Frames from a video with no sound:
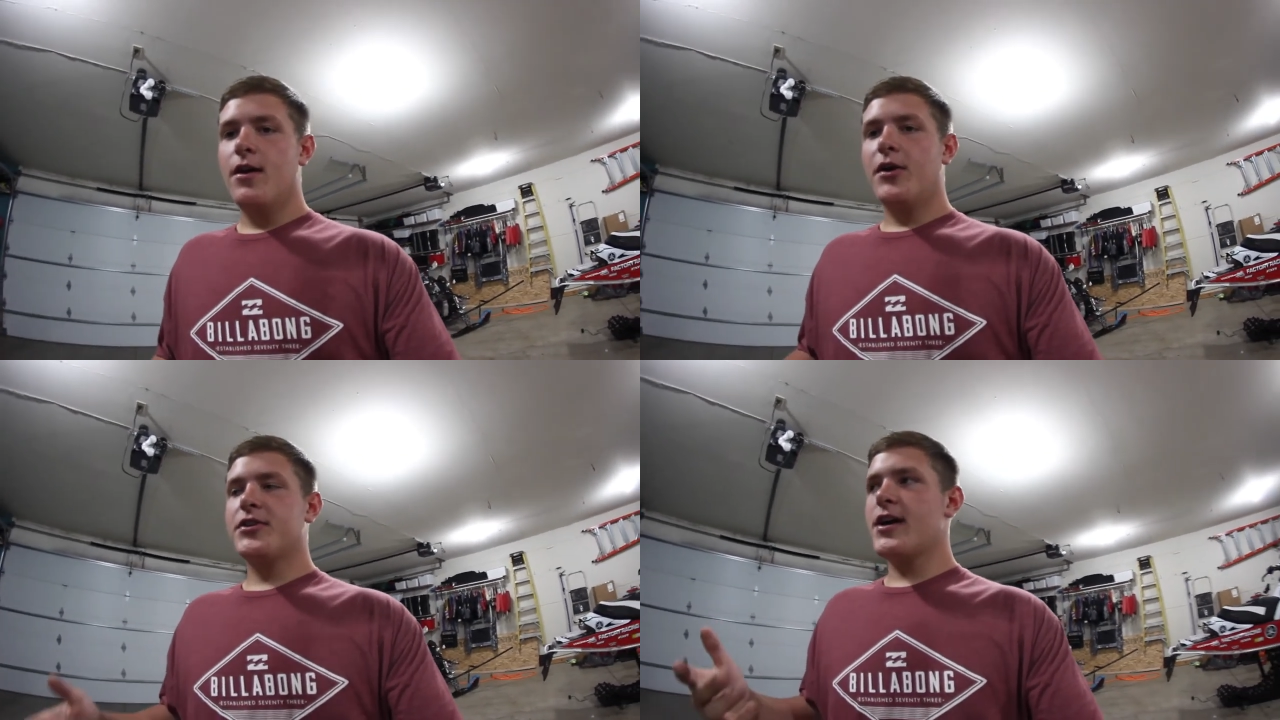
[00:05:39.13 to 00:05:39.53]

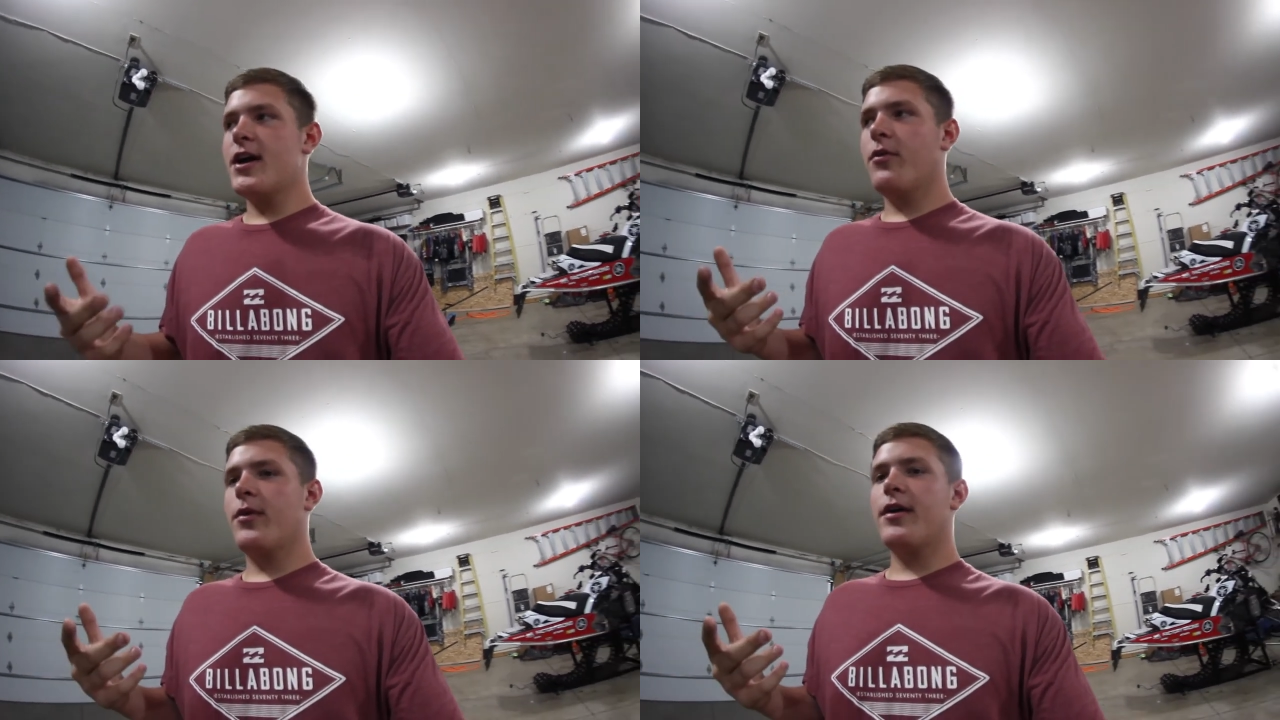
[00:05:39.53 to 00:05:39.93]
which is
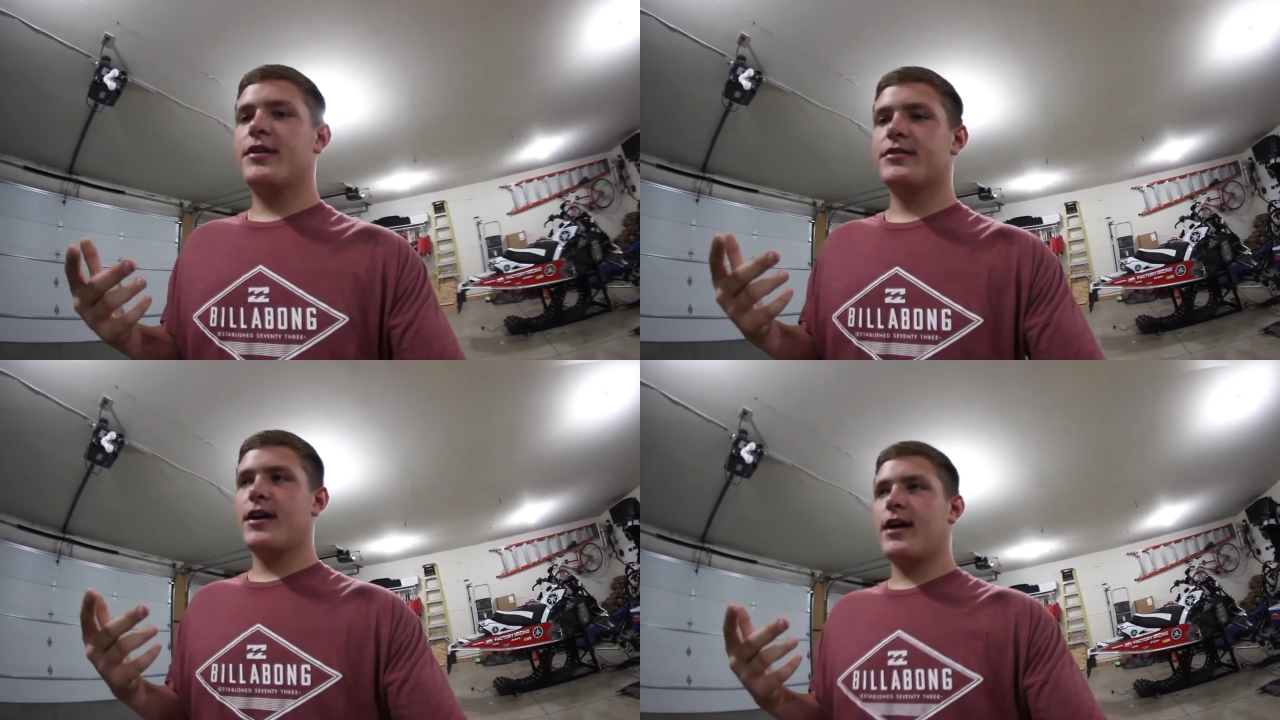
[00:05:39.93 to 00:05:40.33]
kind of weird
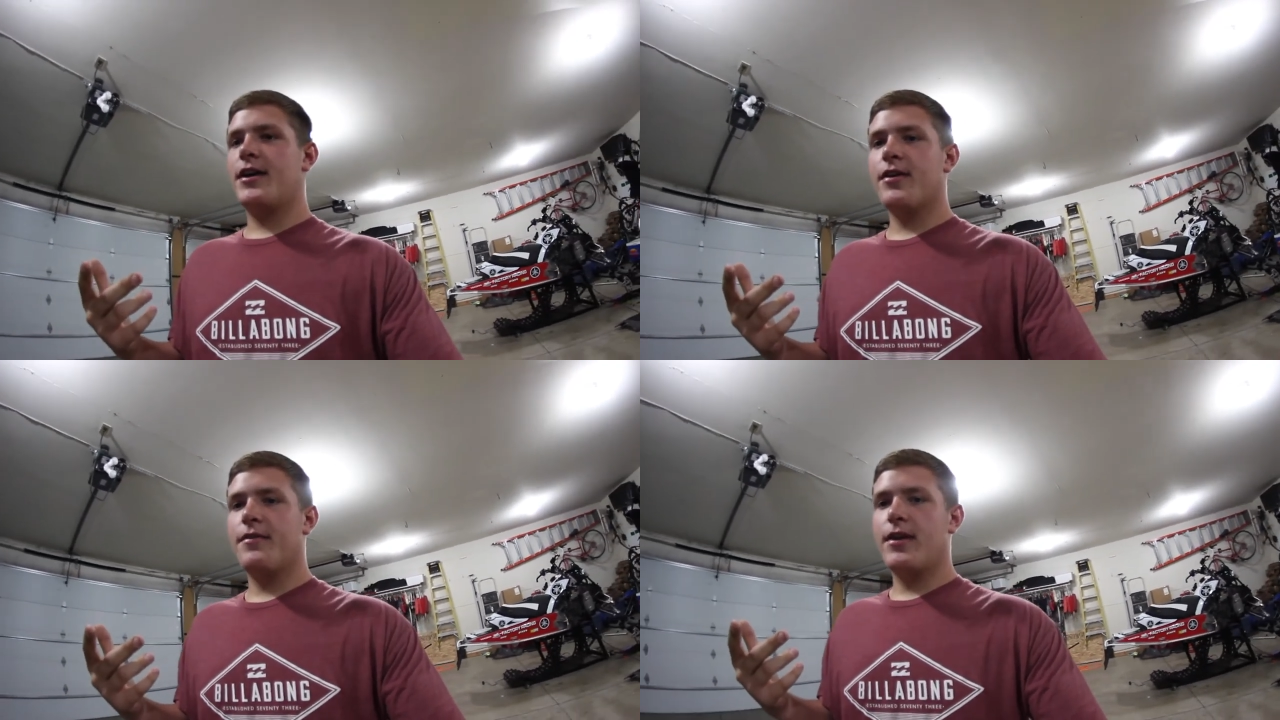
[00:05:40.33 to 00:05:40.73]
because like
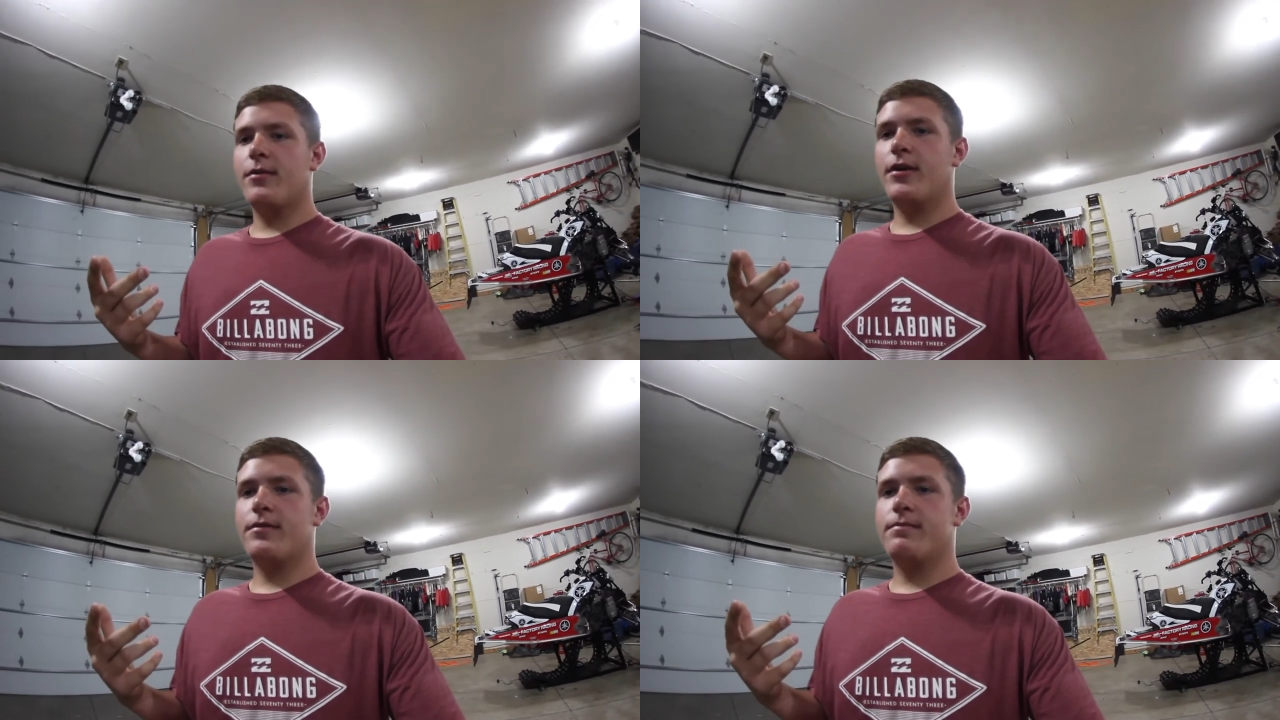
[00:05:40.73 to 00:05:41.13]
I don't have
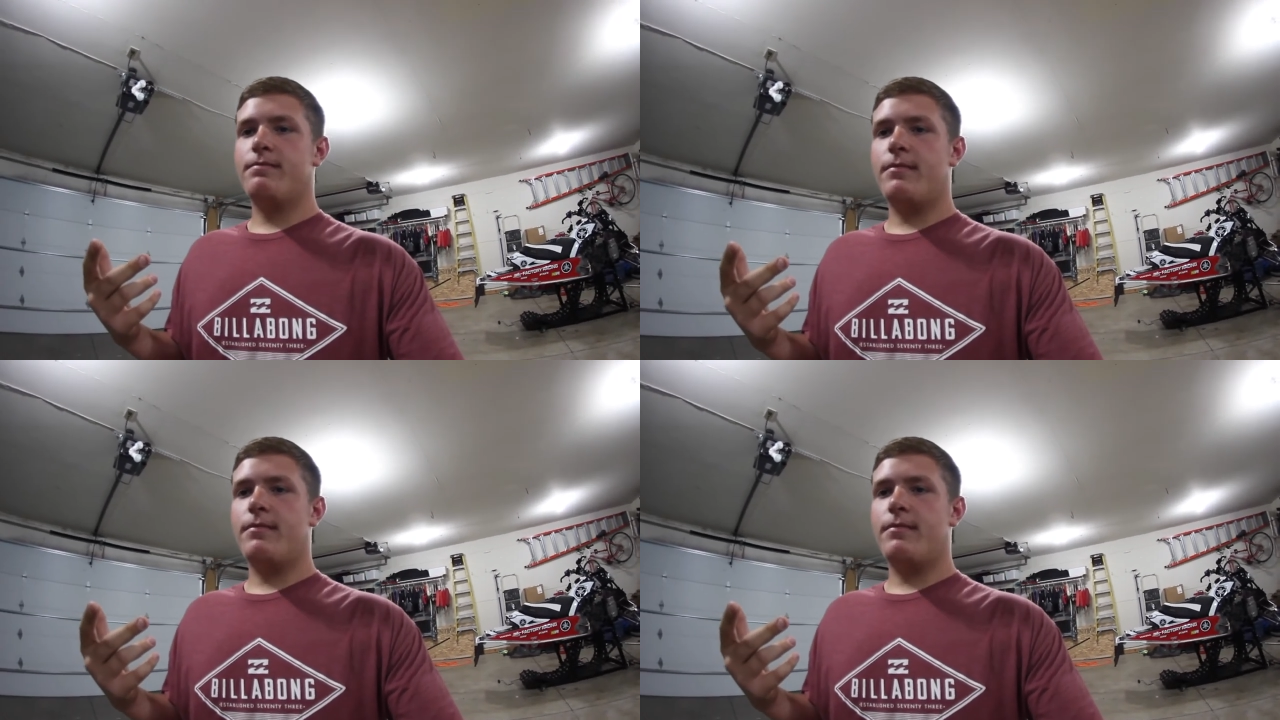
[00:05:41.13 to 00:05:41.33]
anyone,